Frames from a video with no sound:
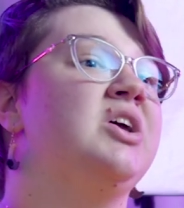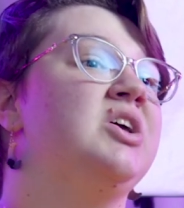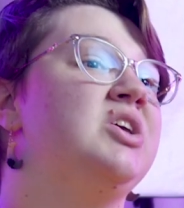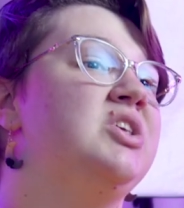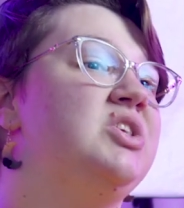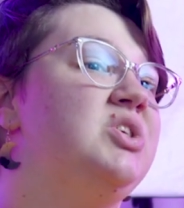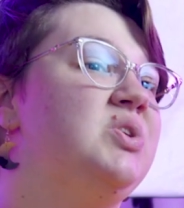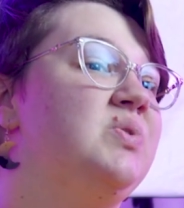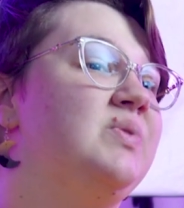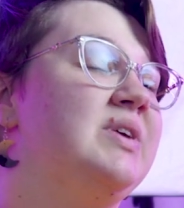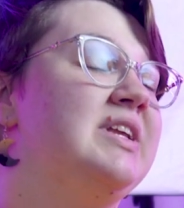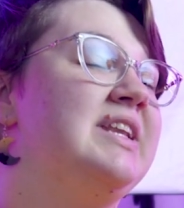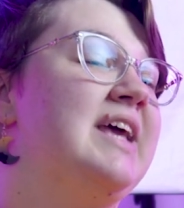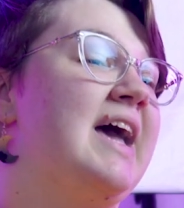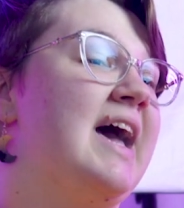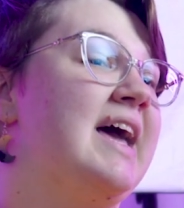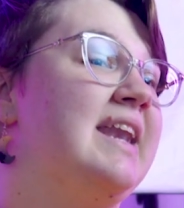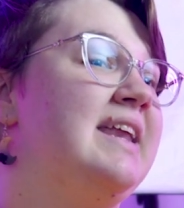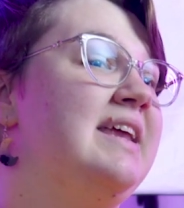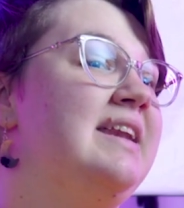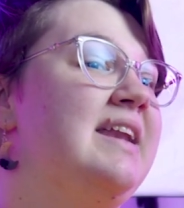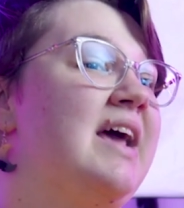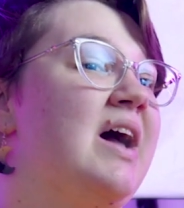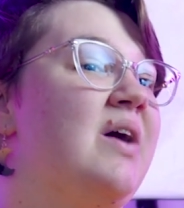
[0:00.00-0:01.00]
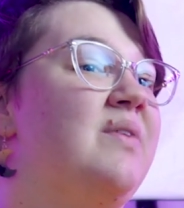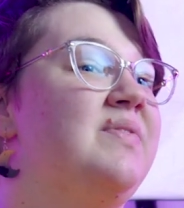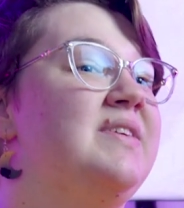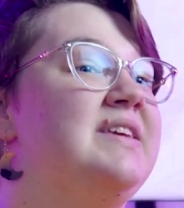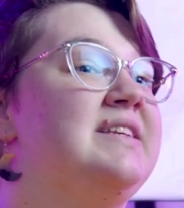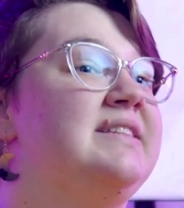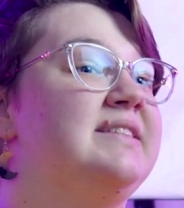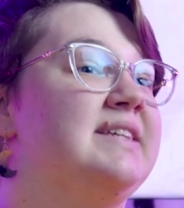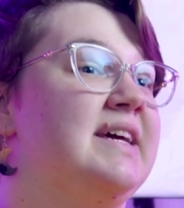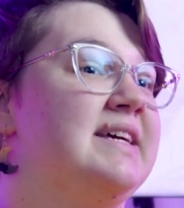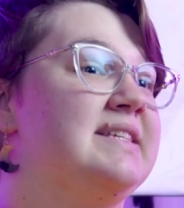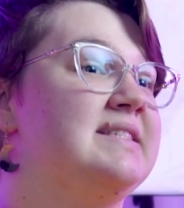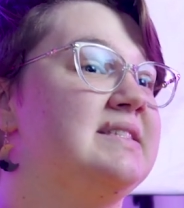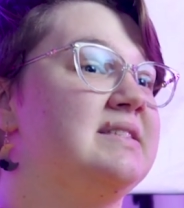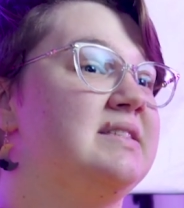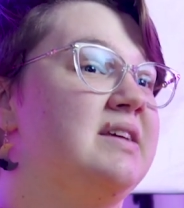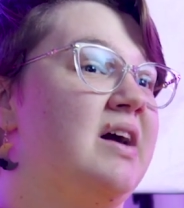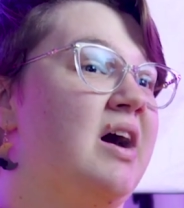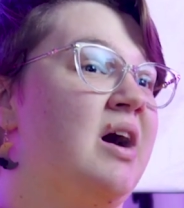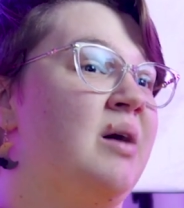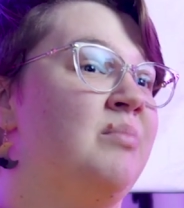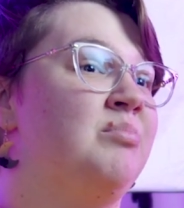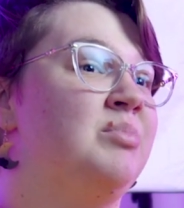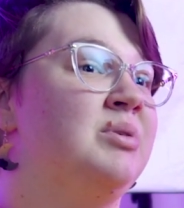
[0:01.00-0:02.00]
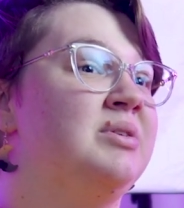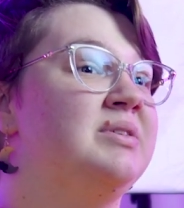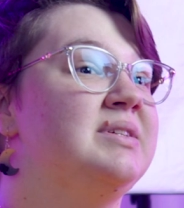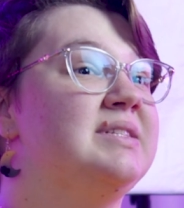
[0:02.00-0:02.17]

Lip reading: You can edit how the desktop,